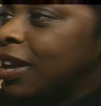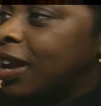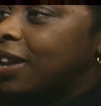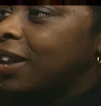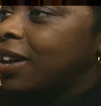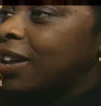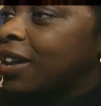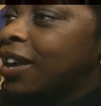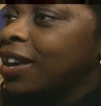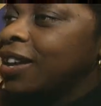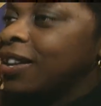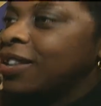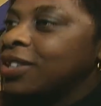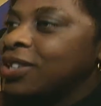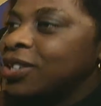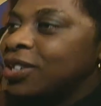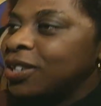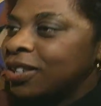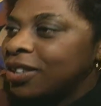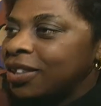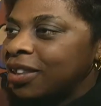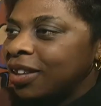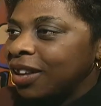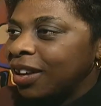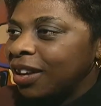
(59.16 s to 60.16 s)
getting
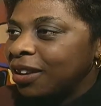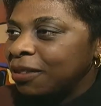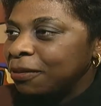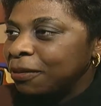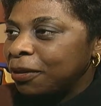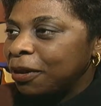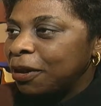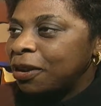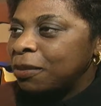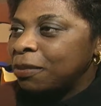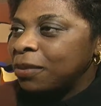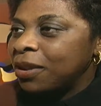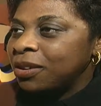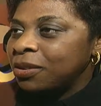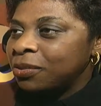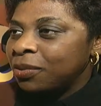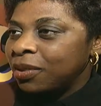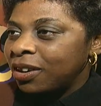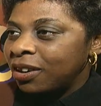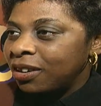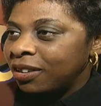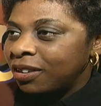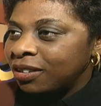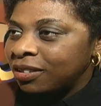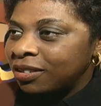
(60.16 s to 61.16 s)
into the environment
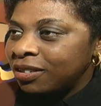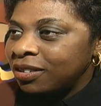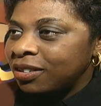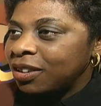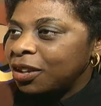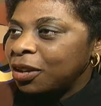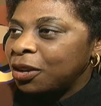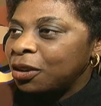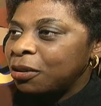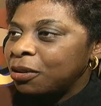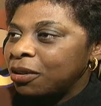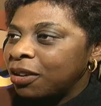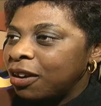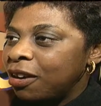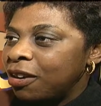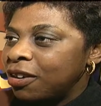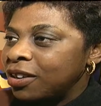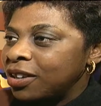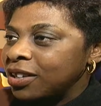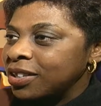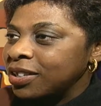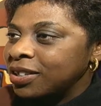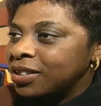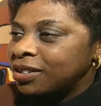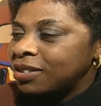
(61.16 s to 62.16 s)
where, you know,
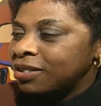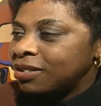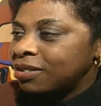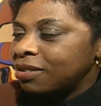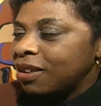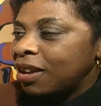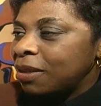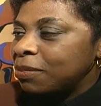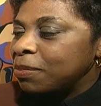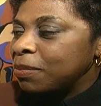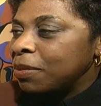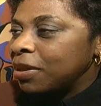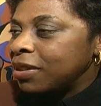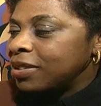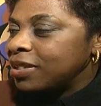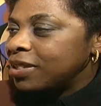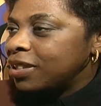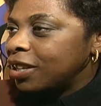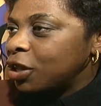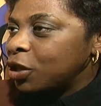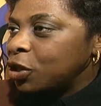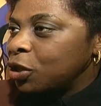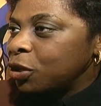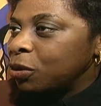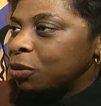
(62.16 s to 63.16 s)
artists, okay. I'm
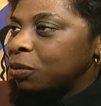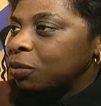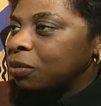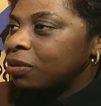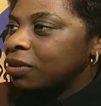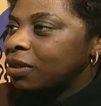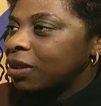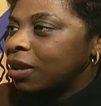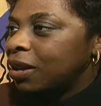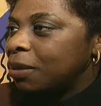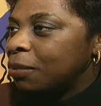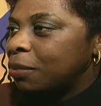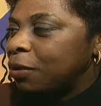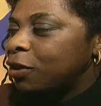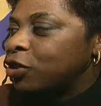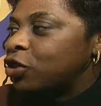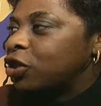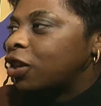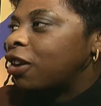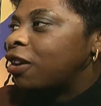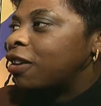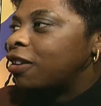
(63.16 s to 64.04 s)
seeing new emerging